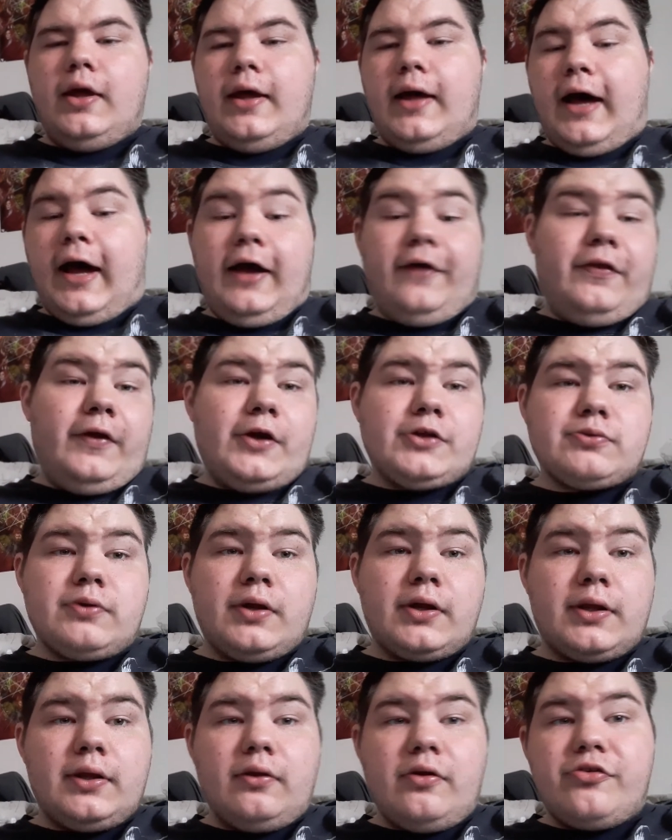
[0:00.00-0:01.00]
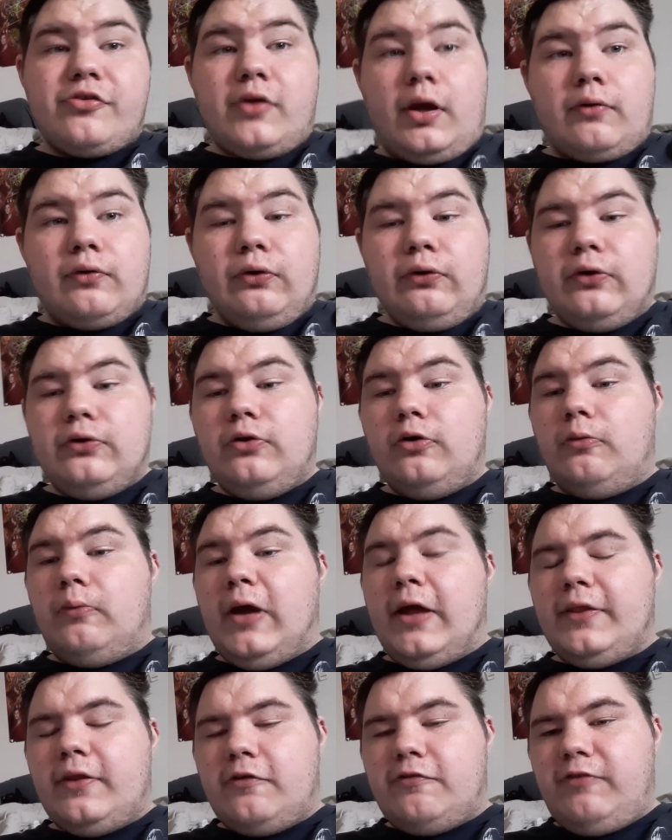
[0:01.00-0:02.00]
I think it's ridiculous. I really do.
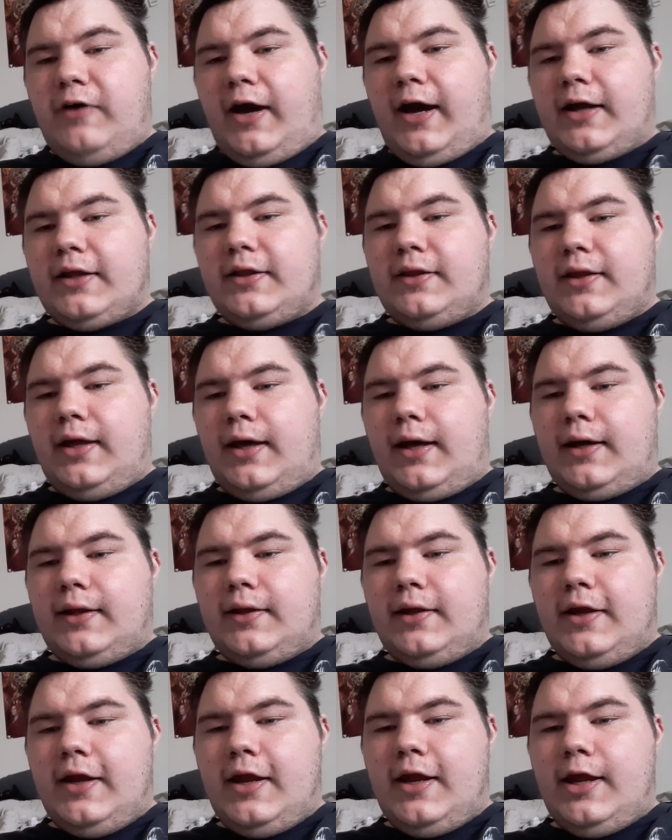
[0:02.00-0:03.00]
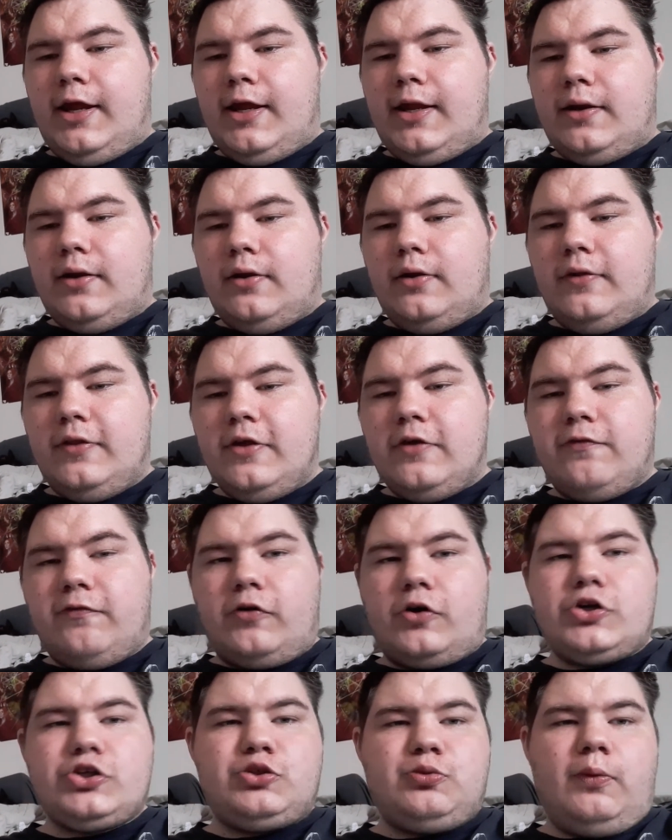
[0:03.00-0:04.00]
And the fact that in the
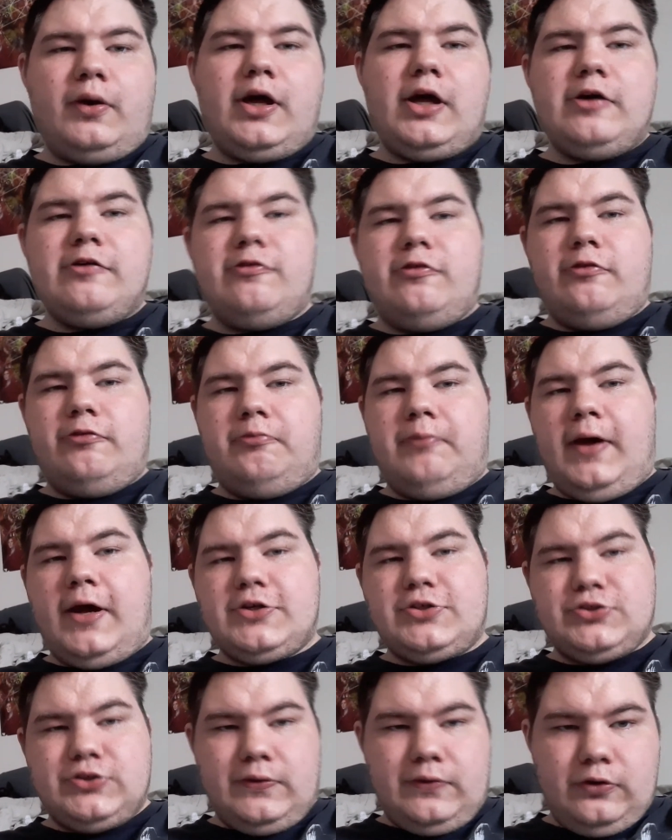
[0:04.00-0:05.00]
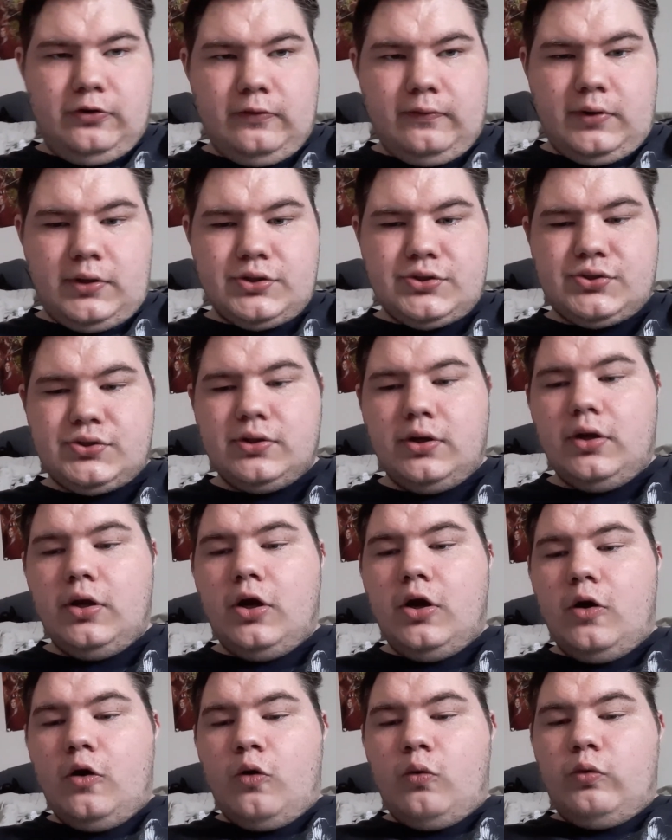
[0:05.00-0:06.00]
first wave of Masters of the Universe,
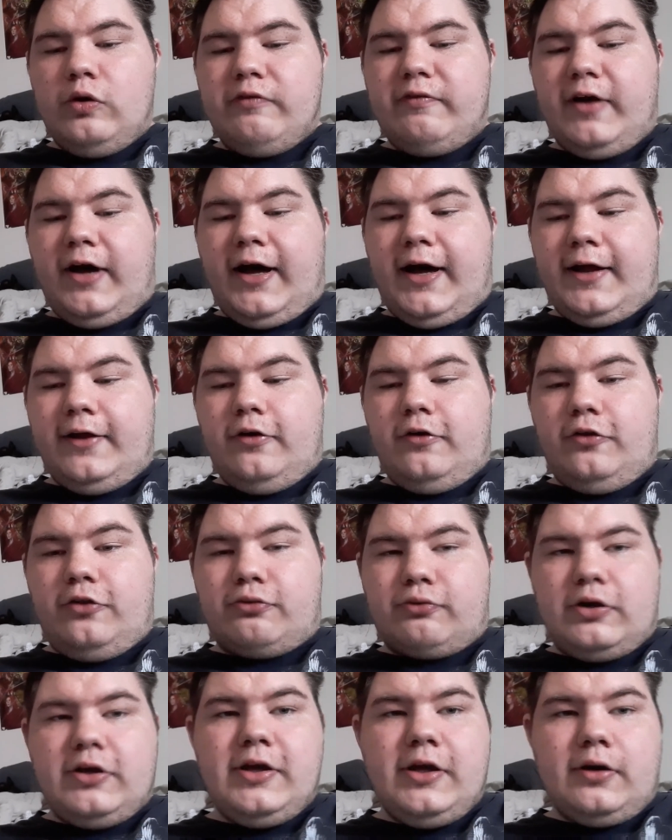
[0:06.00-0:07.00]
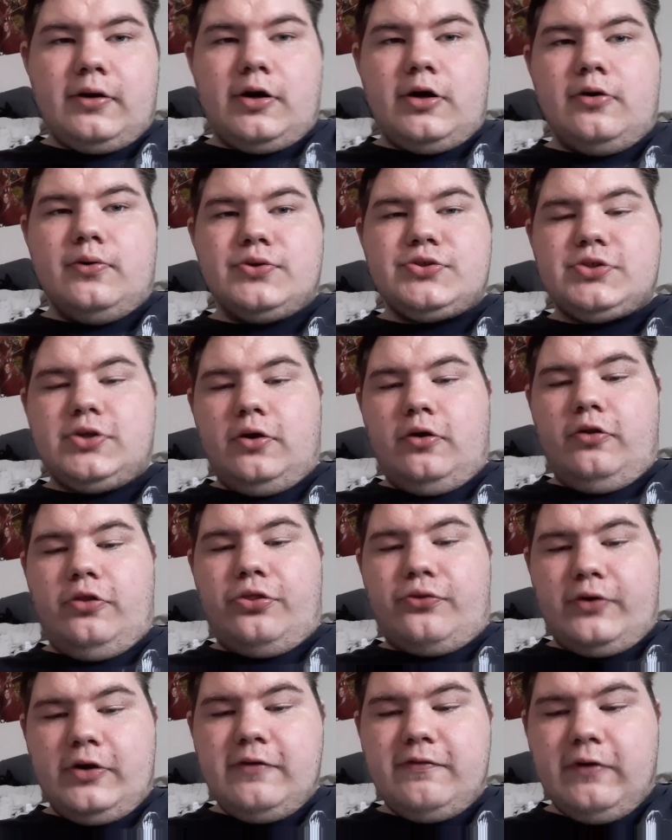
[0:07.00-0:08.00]
we've got 3 heroes,
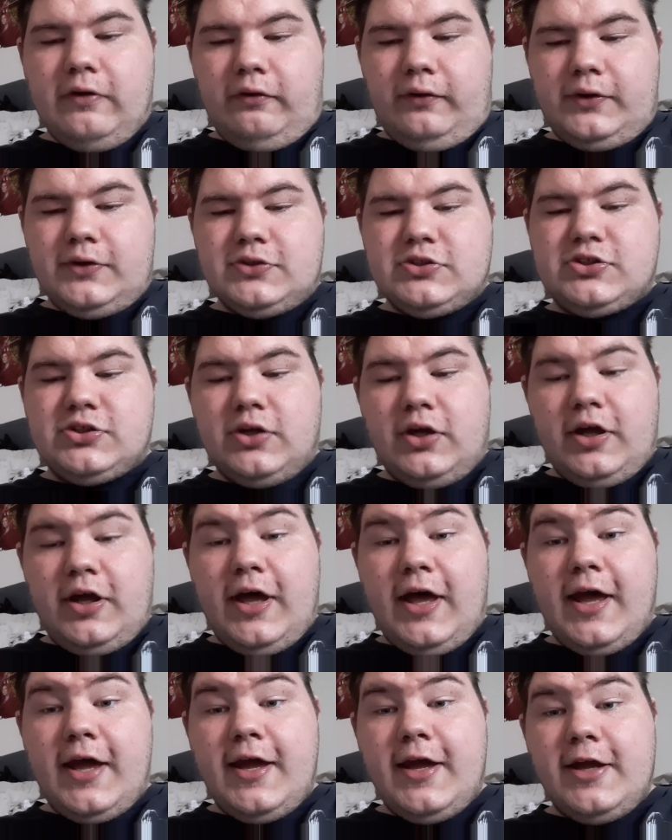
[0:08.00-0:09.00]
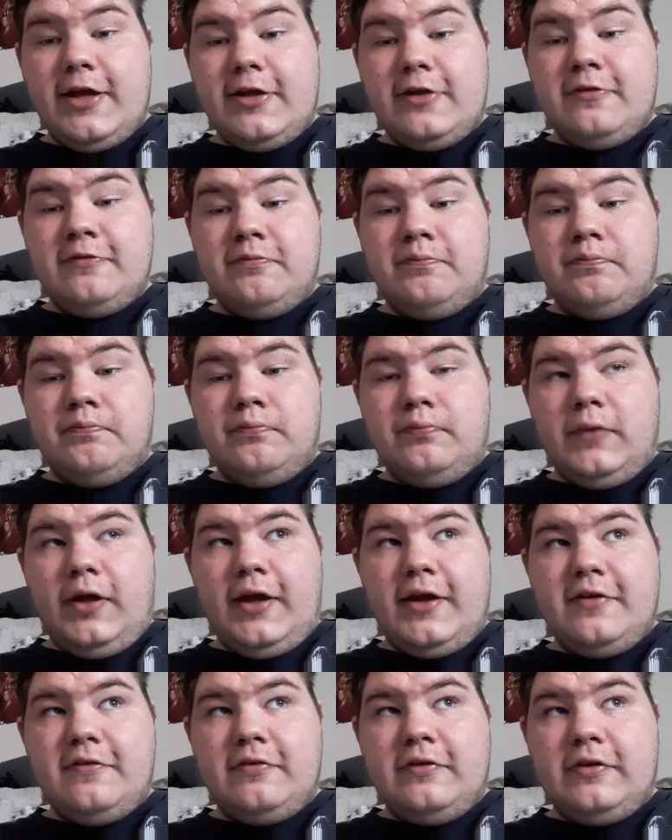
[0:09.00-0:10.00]
3 villains, a
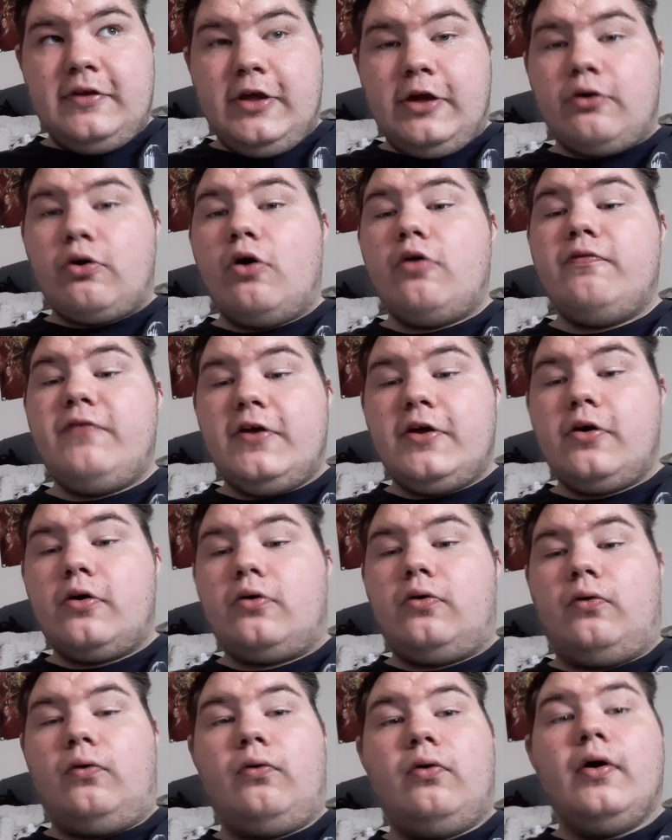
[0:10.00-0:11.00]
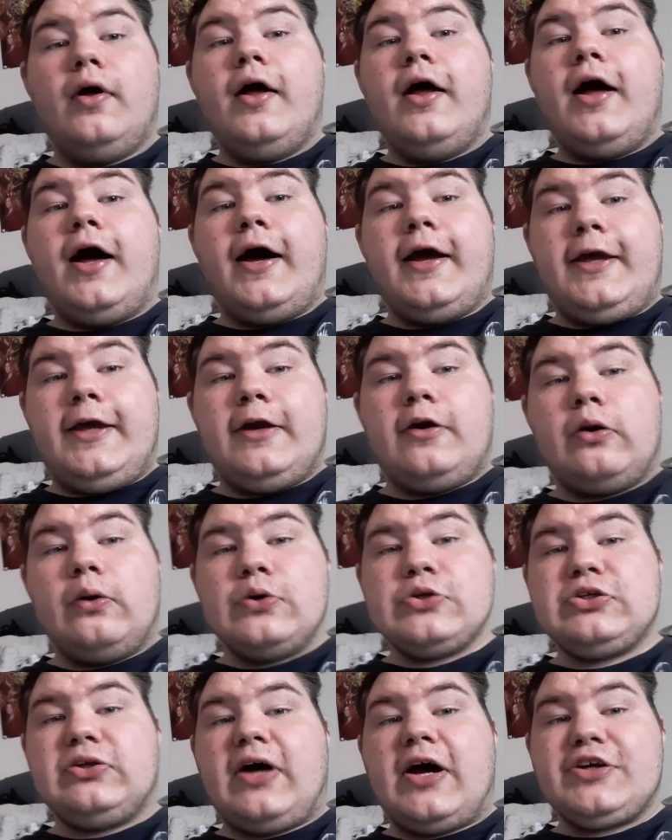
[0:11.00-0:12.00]
hero vehicle, a
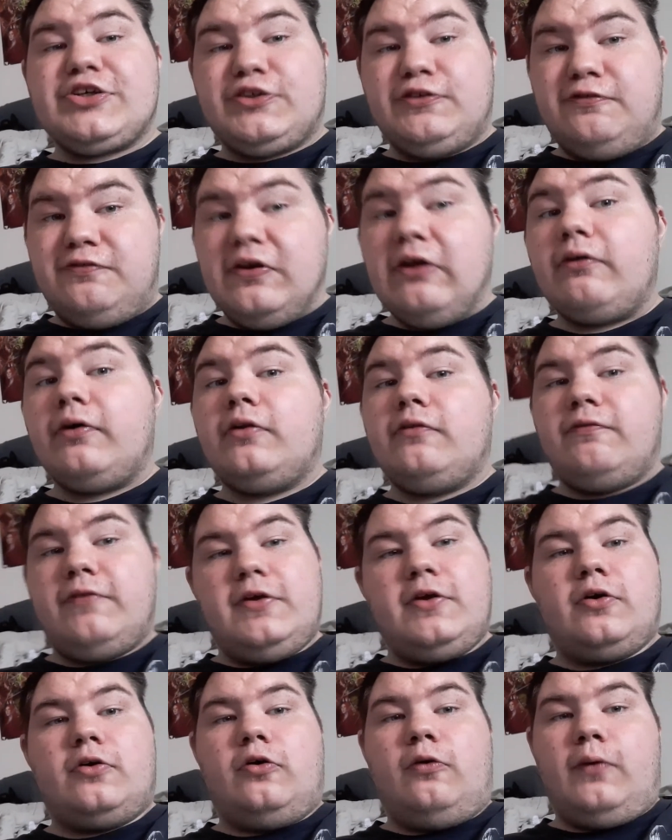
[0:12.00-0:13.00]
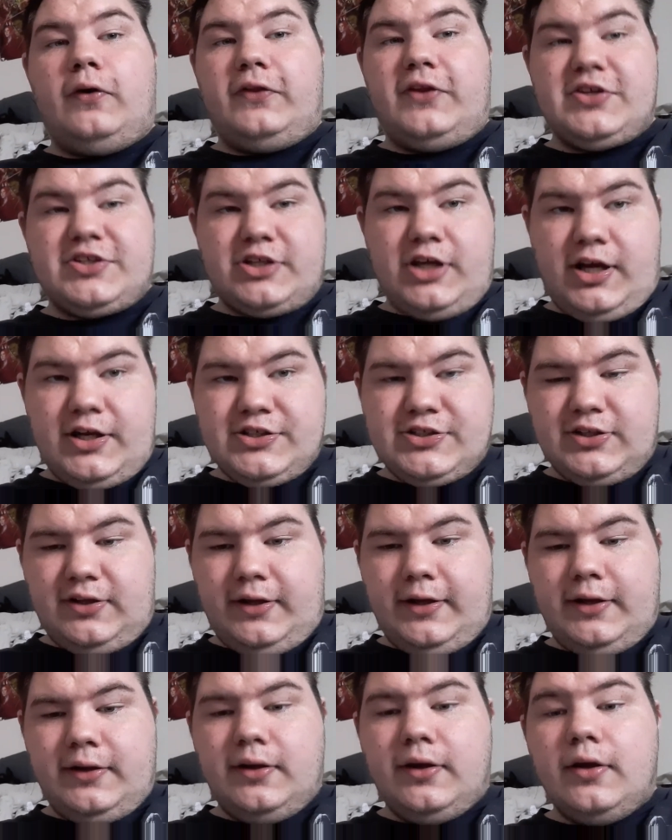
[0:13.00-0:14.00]
hero/villain vehicle at the Sky
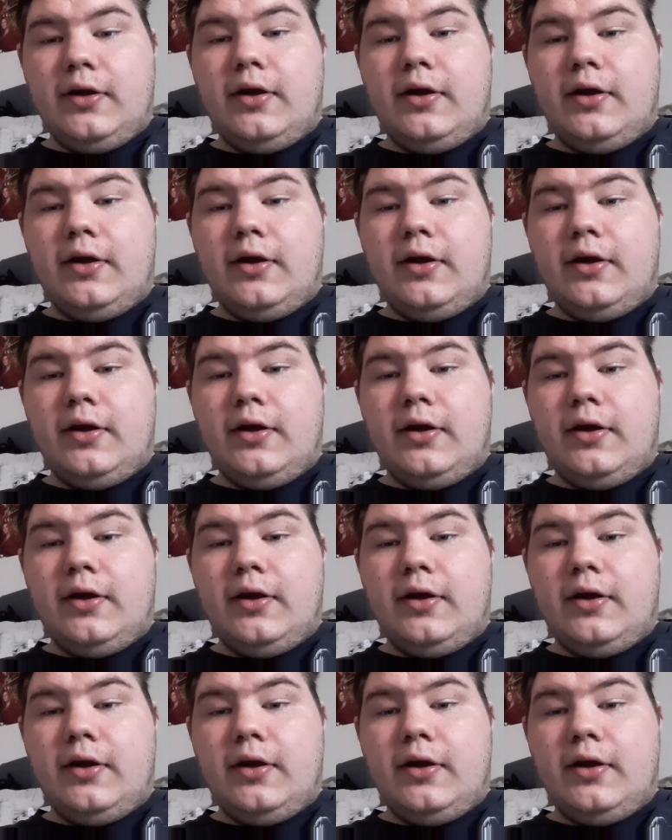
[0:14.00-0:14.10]
Sled,